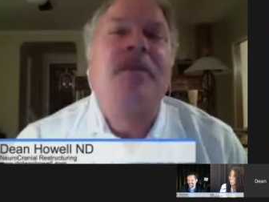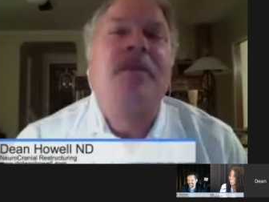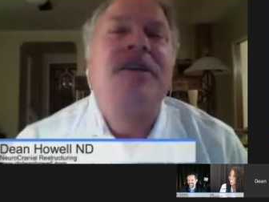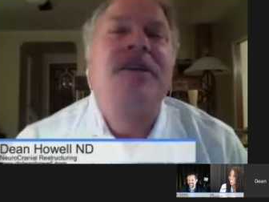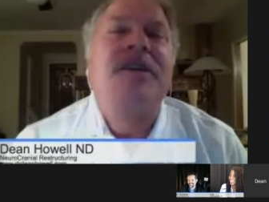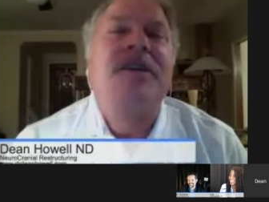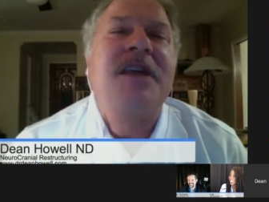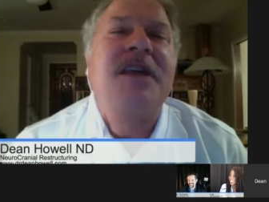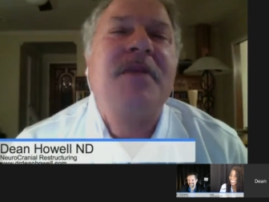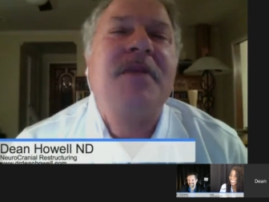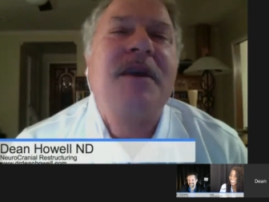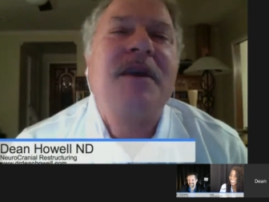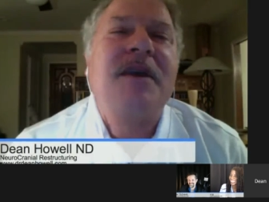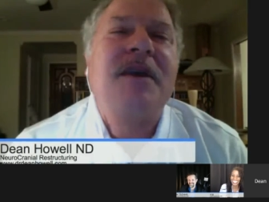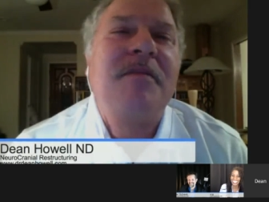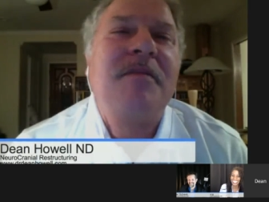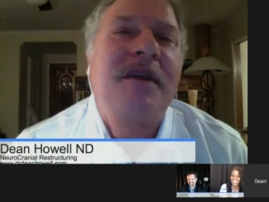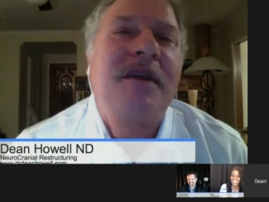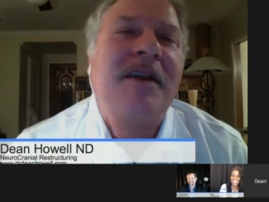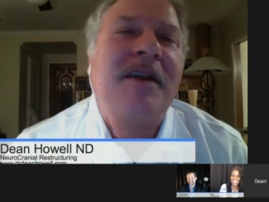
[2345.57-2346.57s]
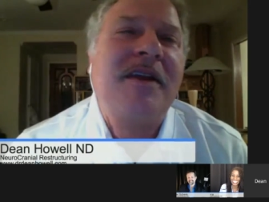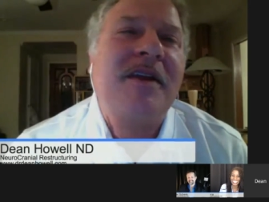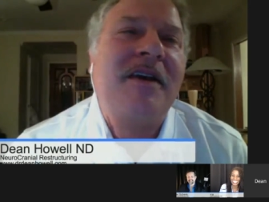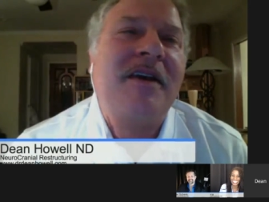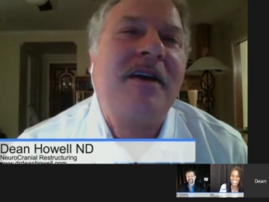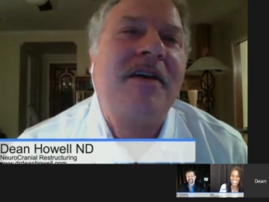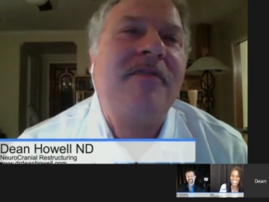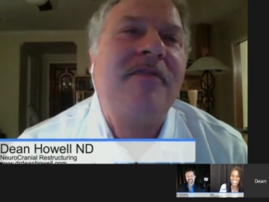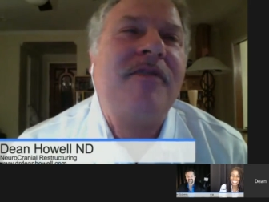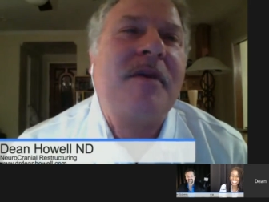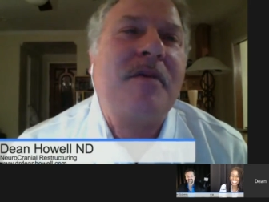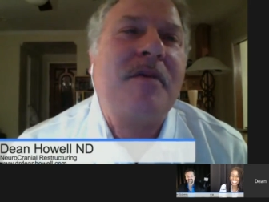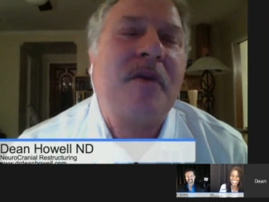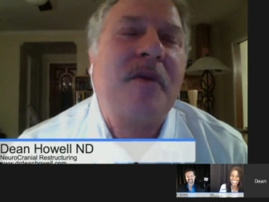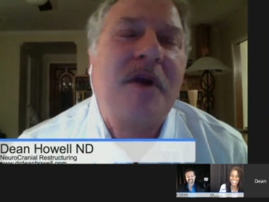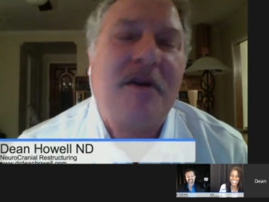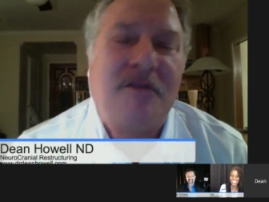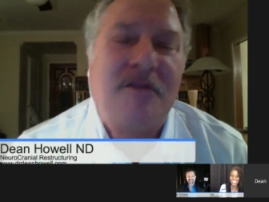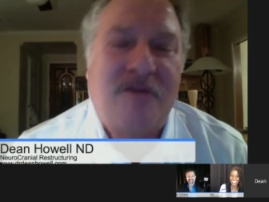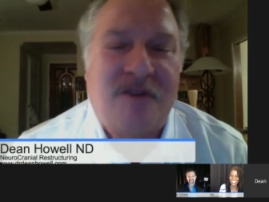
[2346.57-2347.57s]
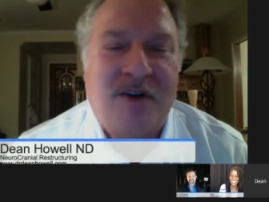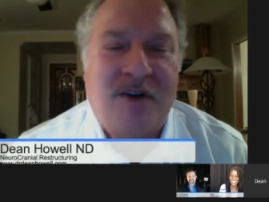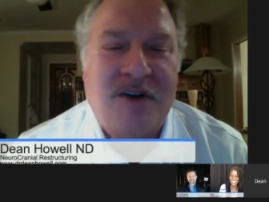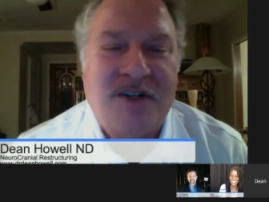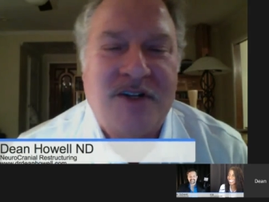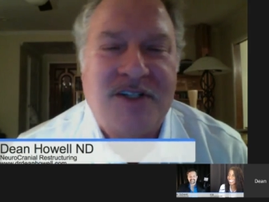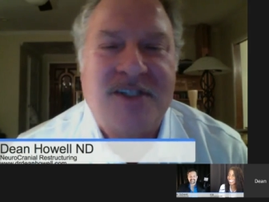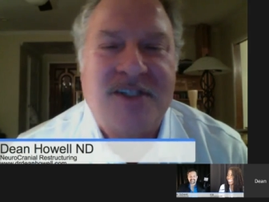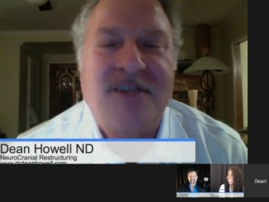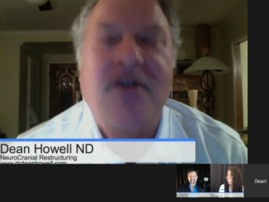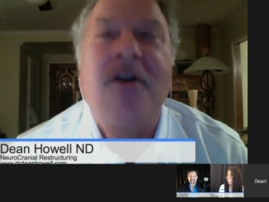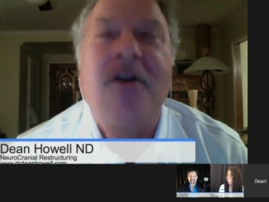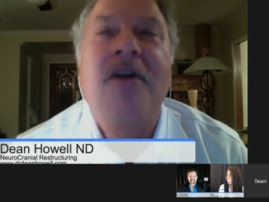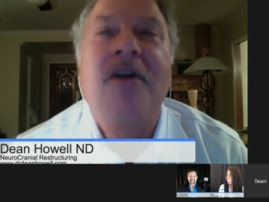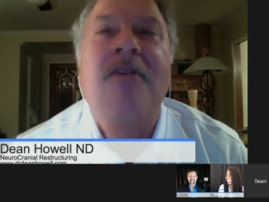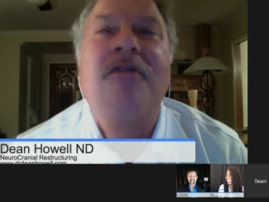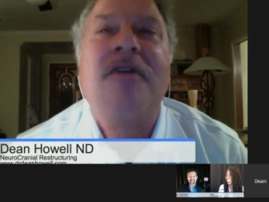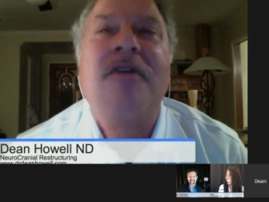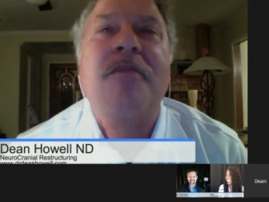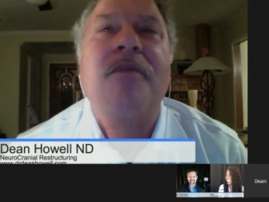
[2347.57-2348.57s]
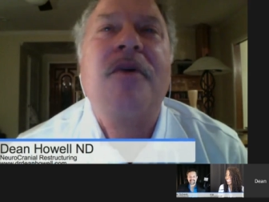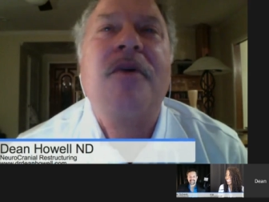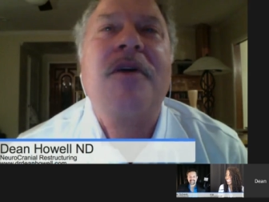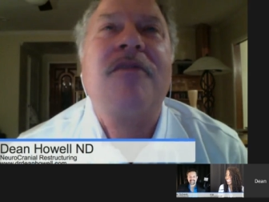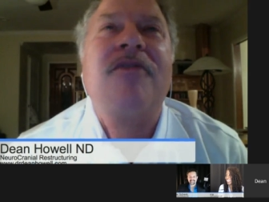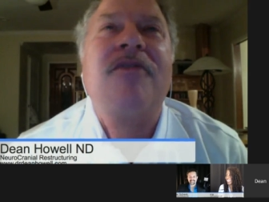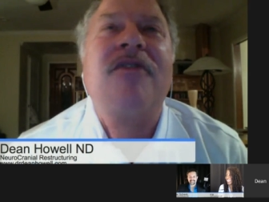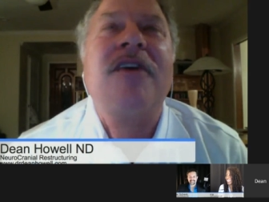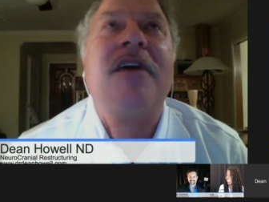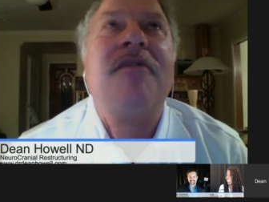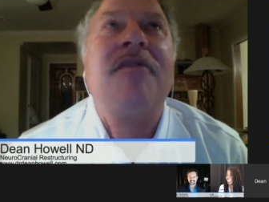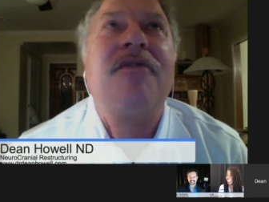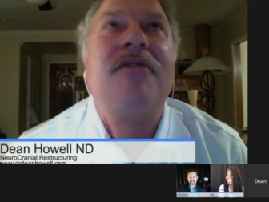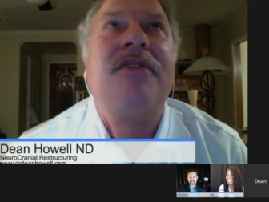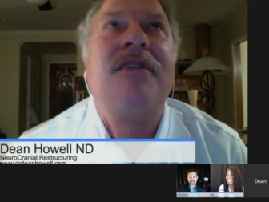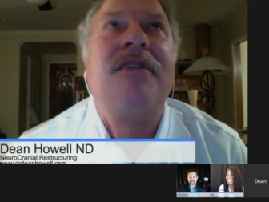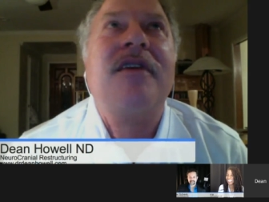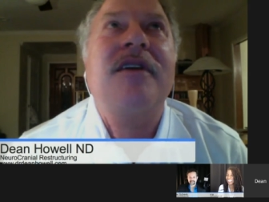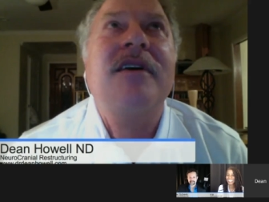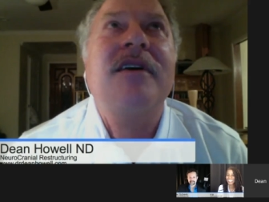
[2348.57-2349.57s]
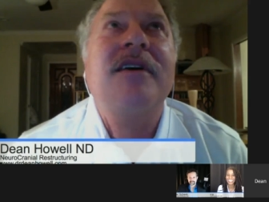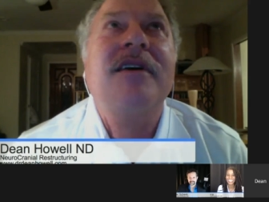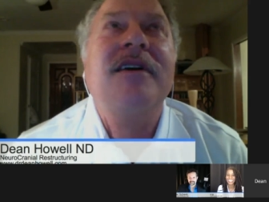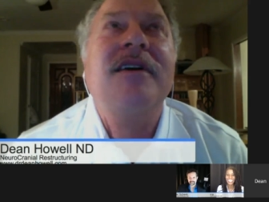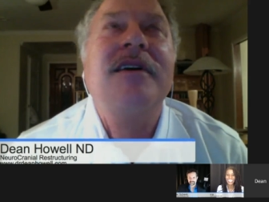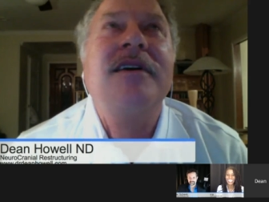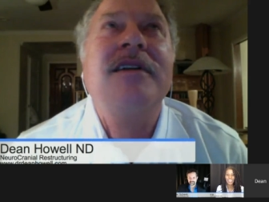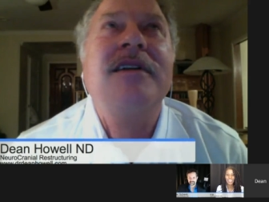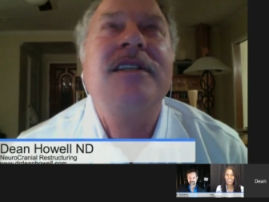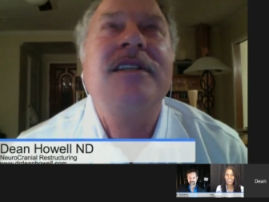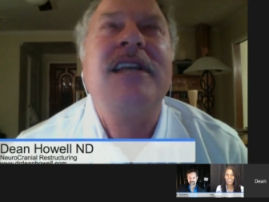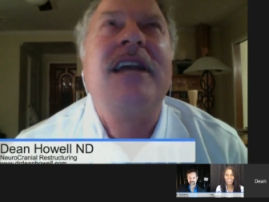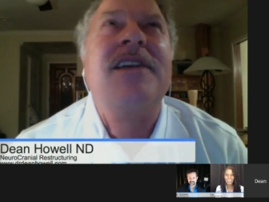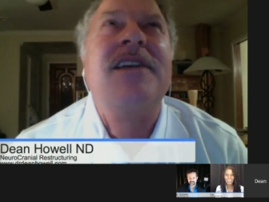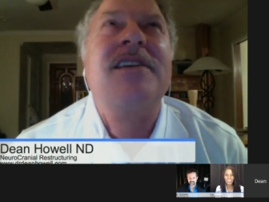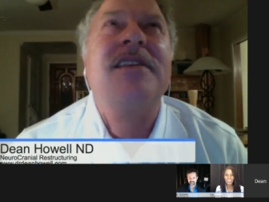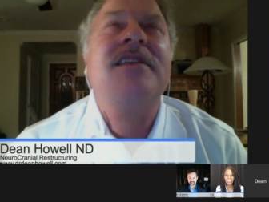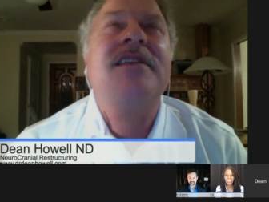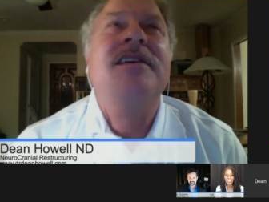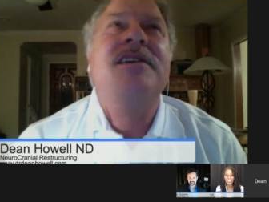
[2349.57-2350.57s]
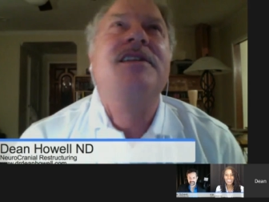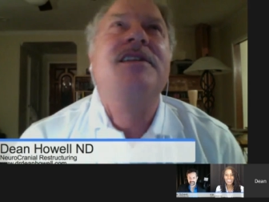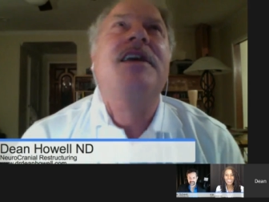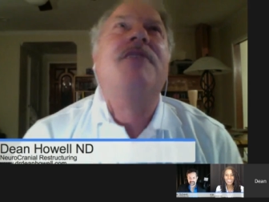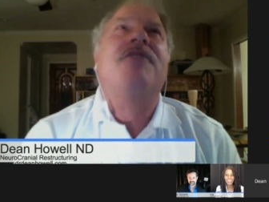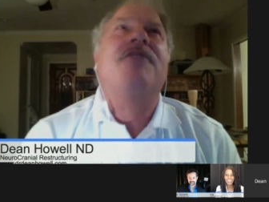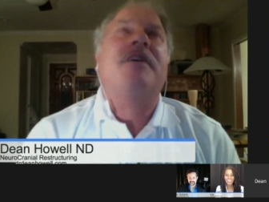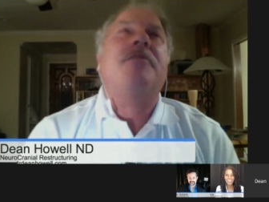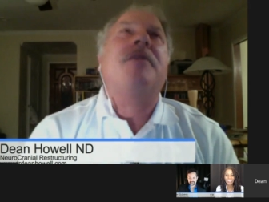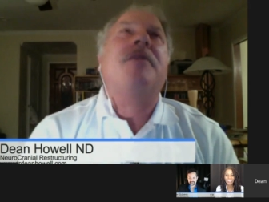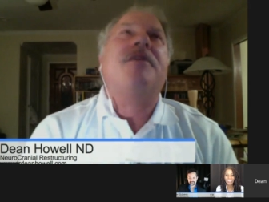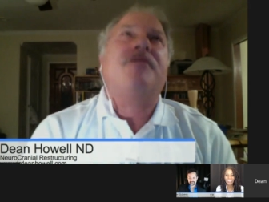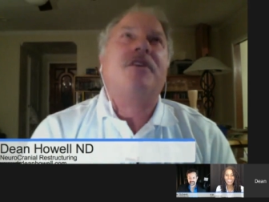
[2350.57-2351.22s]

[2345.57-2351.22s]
see me in in uh, February first or February fifth, sixth, sixth February first